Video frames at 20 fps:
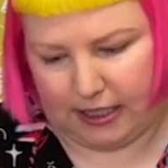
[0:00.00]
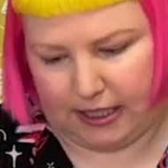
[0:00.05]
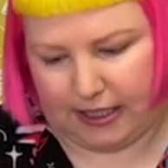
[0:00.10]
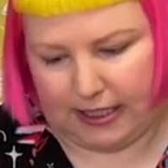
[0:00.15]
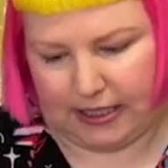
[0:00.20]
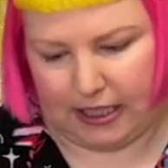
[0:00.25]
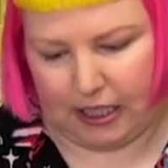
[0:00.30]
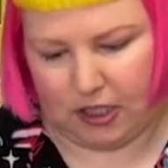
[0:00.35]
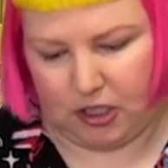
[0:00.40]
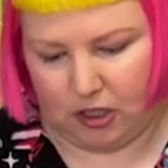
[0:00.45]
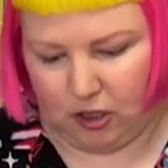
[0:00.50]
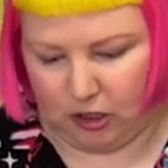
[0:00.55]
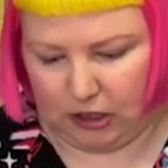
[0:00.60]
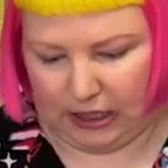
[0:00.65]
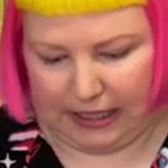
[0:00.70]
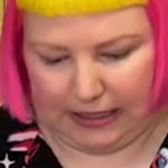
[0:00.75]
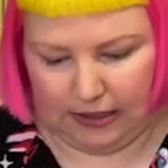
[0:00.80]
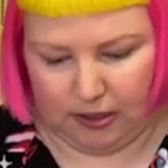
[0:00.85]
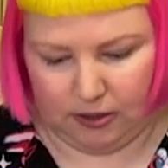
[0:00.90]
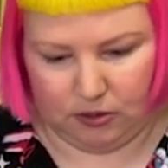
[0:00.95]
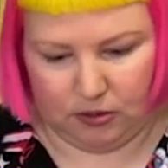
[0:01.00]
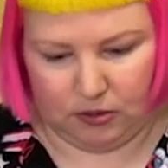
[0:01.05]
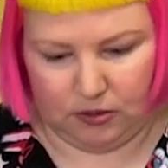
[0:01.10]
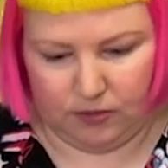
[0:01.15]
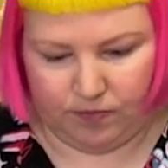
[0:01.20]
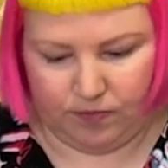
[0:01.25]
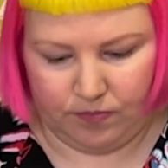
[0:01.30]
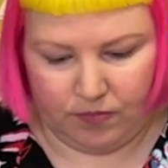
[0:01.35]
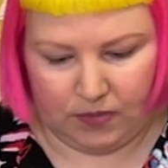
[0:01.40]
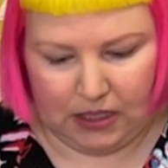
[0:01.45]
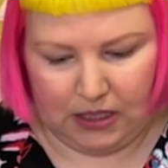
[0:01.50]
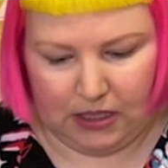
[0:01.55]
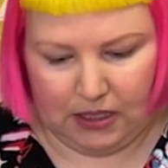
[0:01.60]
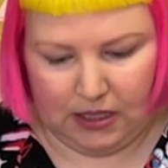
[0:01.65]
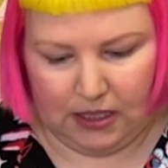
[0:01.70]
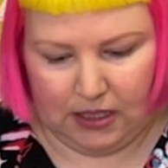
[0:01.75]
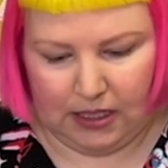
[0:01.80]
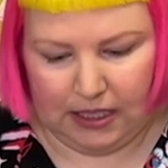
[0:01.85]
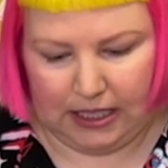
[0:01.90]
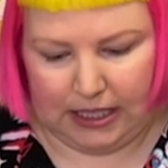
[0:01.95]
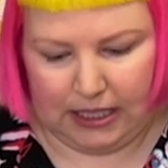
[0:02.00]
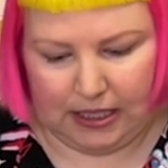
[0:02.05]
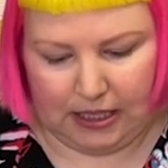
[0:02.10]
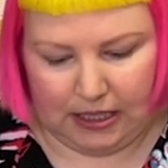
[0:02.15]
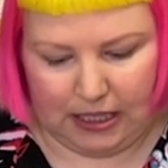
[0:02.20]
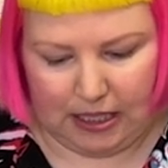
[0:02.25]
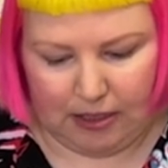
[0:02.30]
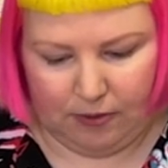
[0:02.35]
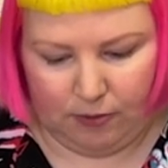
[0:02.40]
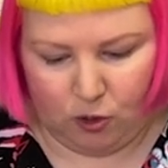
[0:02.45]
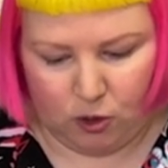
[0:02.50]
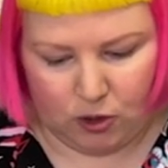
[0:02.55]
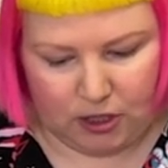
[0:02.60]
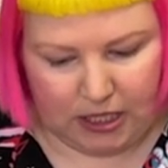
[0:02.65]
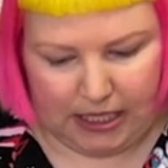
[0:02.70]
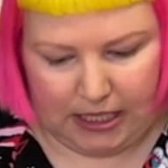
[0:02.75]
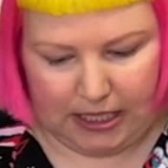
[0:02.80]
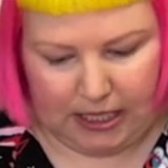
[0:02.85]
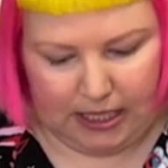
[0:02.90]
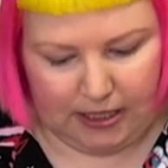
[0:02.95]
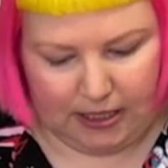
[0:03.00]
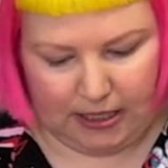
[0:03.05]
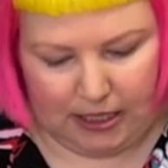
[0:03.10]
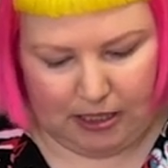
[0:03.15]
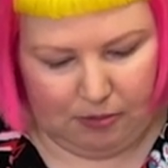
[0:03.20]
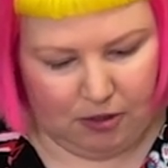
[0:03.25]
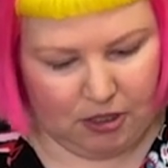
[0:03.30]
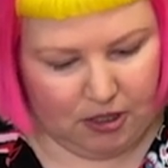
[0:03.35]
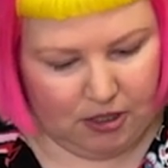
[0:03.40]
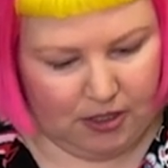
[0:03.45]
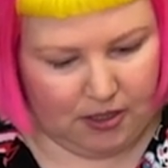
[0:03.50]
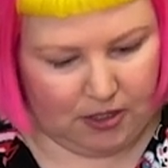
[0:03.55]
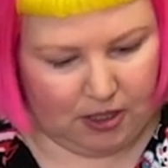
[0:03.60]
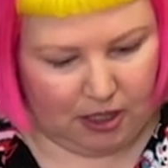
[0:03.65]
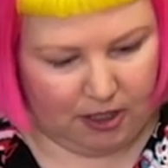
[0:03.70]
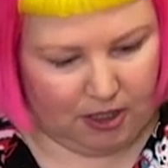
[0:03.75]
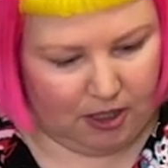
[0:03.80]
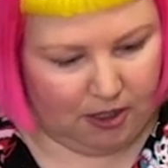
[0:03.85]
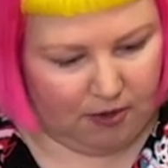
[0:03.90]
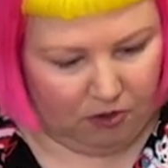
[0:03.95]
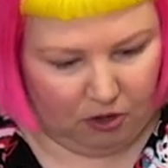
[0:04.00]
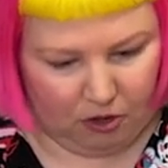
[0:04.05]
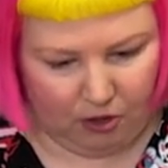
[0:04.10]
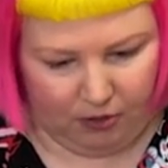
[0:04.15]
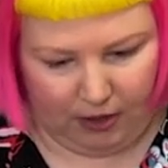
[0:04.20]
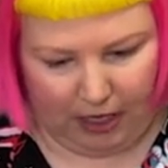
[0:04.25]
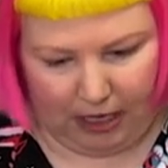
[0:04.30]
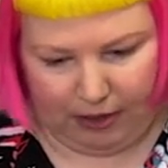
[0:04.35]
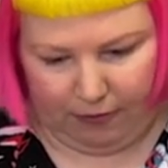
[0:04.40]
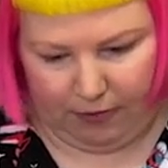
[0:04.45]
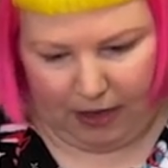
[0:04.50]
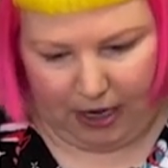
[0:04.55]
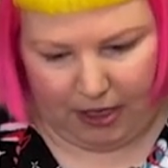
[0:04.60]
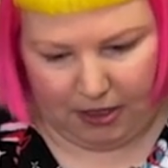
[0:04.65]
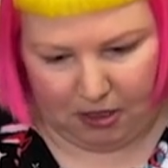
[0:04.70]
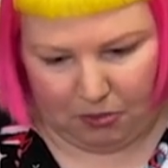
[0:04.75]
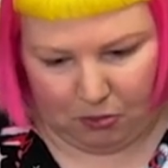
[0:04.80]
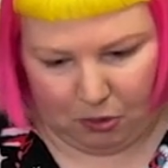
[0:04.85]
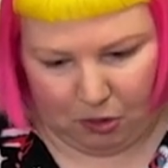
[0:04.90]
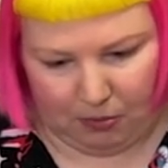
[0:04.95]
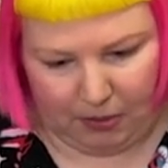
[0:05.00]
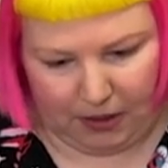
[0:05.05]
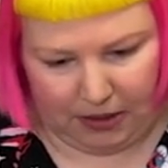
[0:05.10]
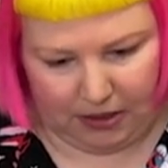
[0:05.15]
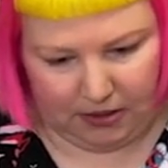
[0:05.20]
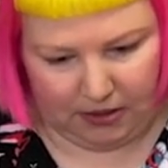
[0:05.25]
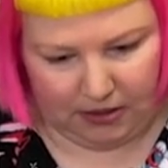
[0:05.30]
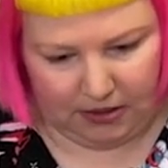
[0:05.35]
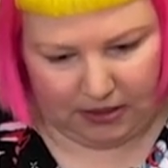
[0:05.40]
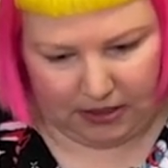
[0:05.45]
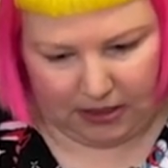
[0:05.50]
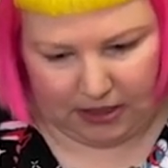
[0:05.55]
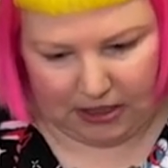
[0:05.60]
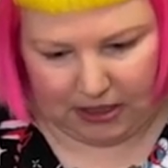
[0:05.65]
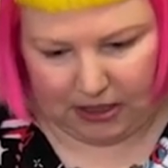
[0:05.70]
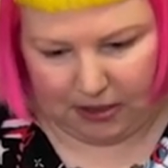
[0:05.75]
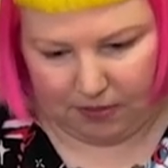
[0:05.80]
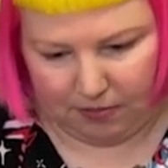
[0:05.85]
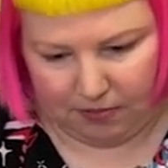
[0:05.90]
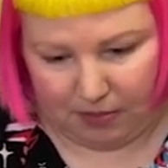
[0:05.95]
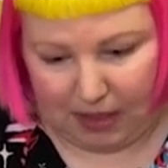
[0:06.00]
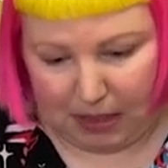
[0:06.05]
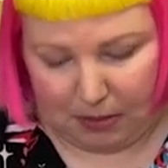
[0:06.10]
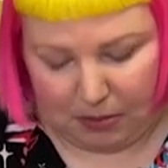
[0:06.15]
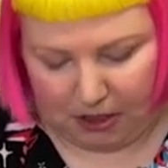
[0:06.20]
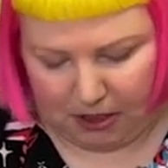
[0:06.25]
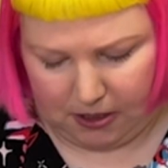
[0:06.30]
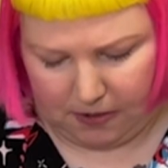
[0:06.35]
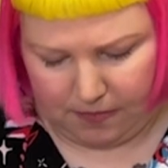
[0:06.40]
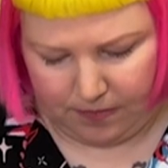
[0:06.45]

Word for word: And it's actually got like little hidden, 14 hidden images. I don't even know if I found them all, but um, maybe.